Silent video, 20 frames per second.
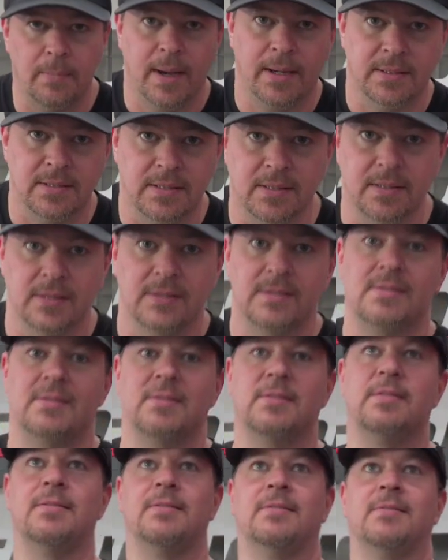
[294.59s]
back to
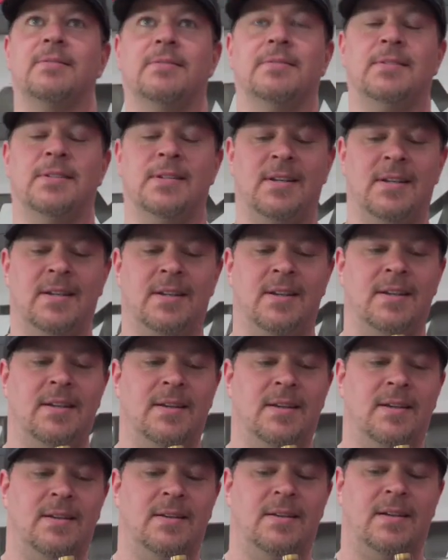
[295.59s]
this.
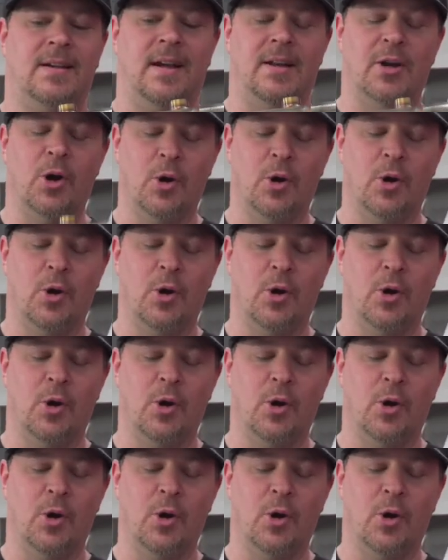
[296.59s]
I